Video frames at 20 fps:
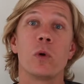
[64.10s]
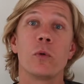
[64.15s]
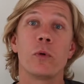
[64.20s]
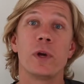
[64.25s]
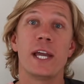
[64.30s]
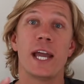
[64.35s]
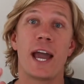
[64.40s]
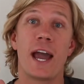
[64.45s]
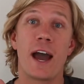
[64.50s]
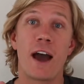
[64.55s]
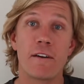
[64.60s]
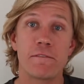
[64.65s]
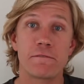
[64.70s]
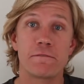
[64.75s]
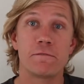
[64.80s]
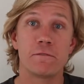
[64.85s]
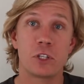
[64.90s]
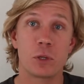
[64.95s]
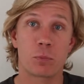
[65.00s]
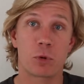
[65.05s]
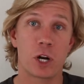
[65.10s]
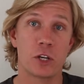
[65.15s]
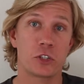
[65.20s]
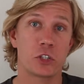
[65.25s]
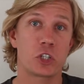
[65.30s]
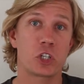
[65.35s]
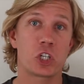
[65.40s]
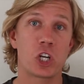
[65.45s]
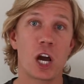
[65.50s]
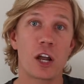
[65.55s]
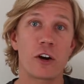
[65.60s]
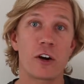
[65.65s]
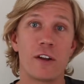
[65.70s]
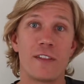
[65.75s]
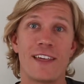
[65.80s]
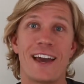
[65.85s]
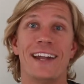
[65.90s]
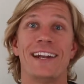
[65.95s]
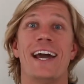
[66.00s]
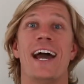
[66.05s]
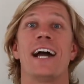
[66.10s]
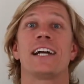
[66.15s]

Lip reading: when we have to press a shutter, that